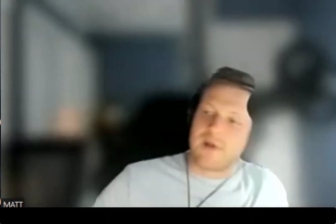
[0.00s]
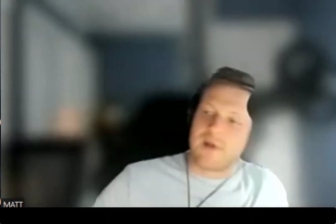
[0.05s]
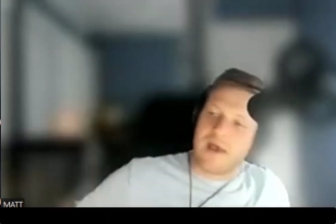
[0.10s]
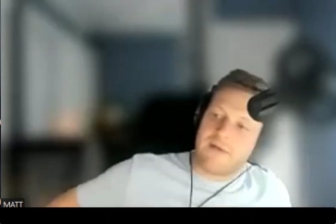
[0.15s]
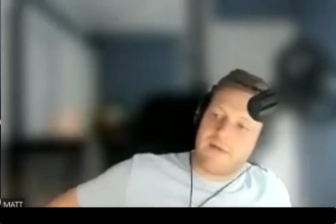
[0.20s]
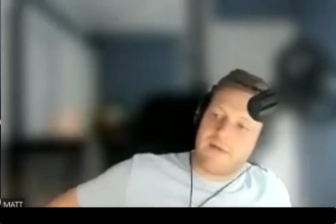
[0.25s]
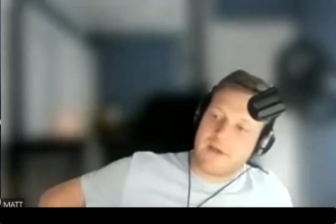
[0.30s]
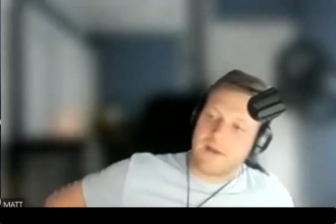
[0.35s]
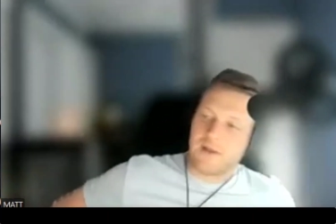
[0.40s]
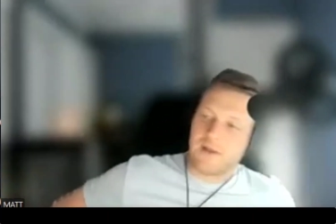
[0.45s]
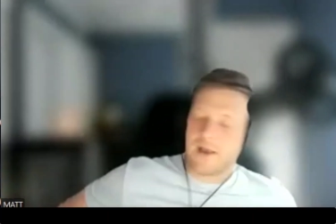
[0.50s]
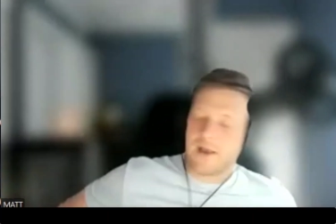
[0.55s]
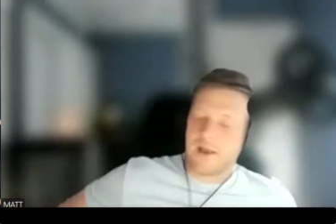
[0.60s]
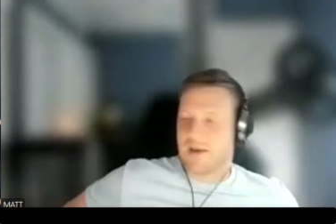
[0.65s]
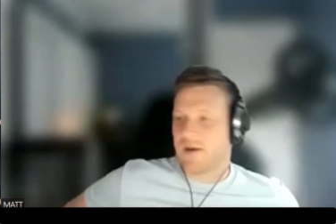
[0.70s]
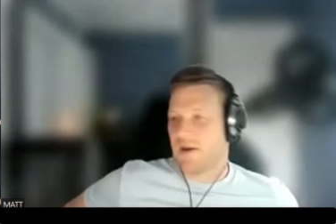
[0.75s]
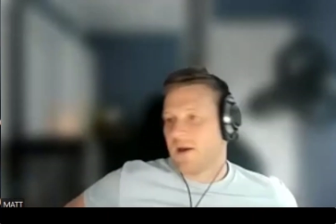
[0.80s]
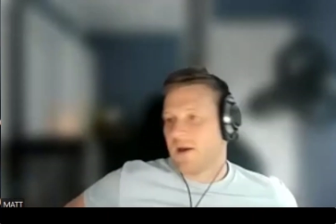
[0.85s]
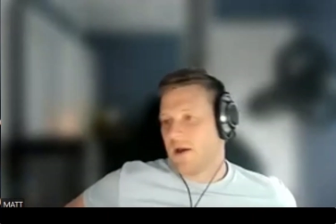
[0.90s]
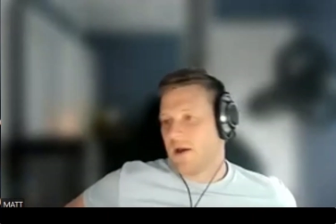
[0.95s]
having like
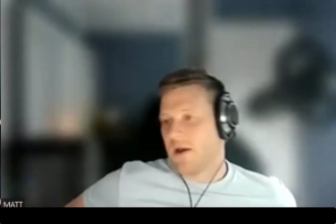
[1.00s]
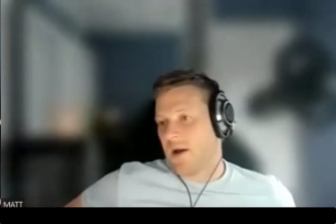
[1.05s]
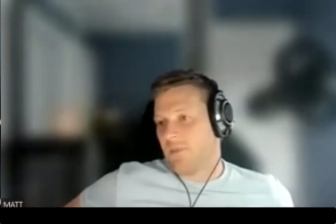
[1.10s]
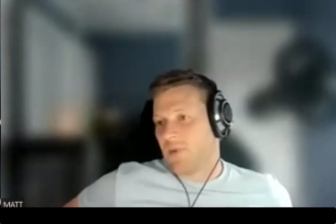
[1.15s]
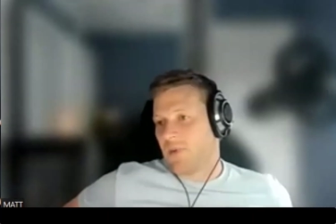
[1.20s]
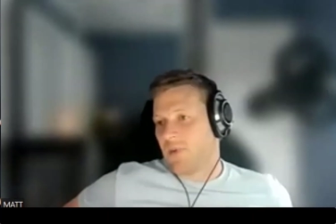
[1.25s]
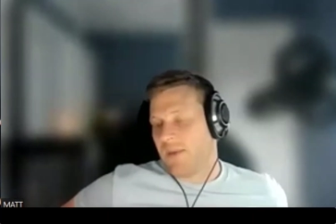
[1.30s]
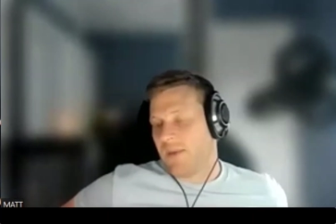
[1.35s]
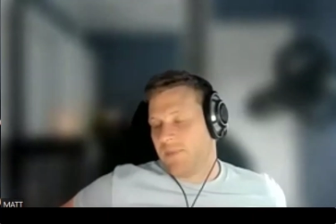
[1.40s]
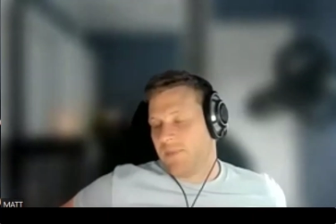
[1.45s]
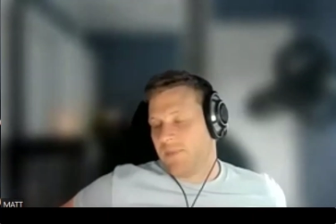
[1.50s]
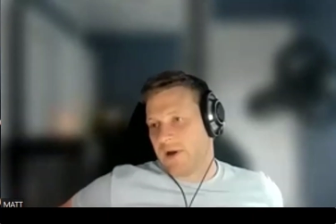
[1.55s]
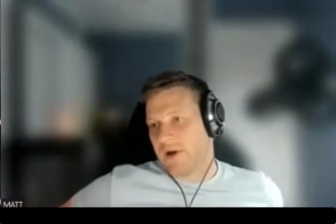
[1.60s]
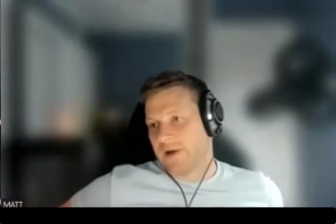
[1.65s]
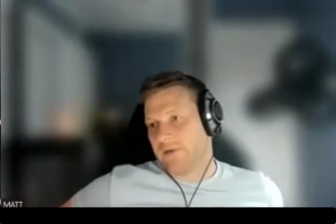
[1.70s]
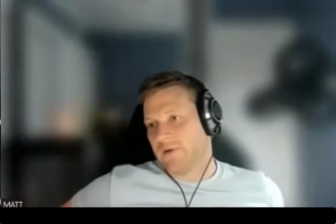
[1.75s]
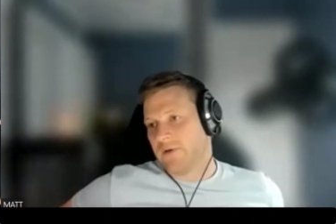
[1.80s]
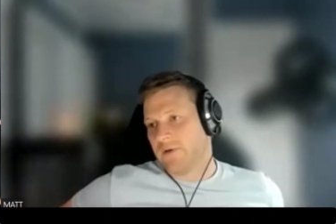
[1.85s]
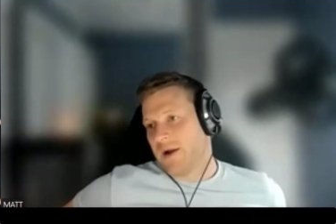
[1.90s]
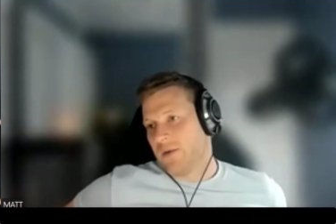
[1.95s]
a
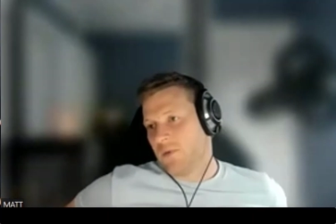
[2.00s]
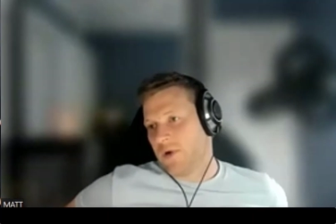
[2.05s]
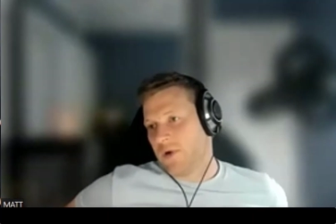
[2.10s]
pipeline, right?